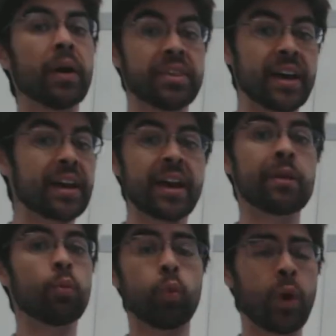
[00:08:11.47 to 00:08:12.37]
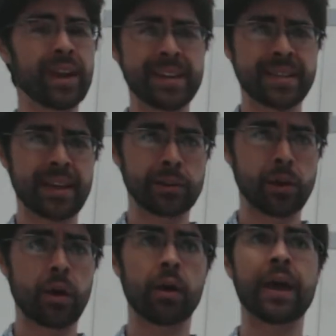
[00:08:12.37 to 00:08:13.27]
but then again, what is a
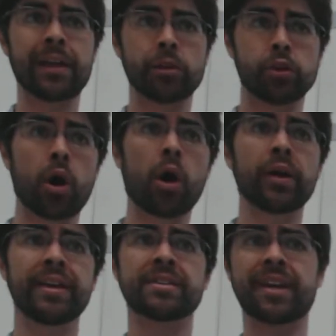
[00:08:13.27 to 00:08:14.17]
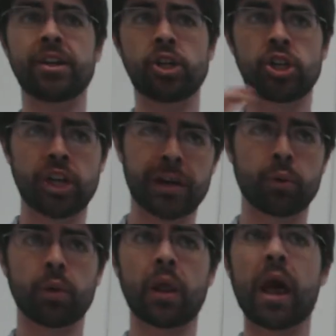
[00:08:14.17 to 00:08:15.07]
law? A law is a
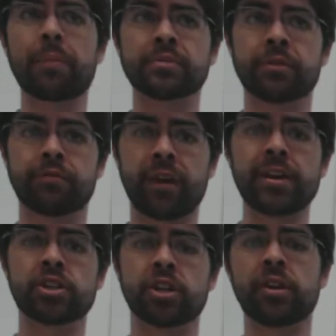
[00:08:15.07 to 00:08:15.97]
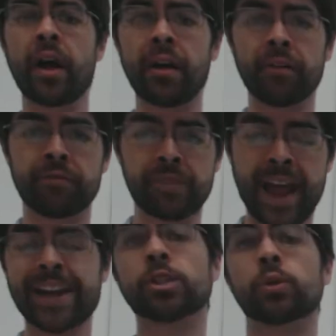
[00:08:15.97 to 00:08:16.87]
general observation of
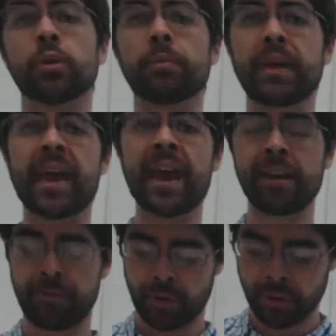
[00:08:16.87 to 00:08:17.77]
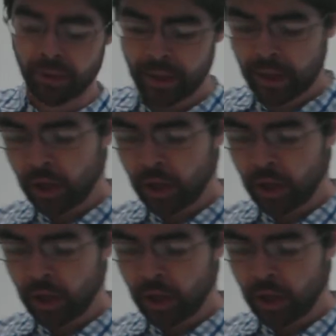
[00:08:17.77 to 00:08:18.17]
natural behavior.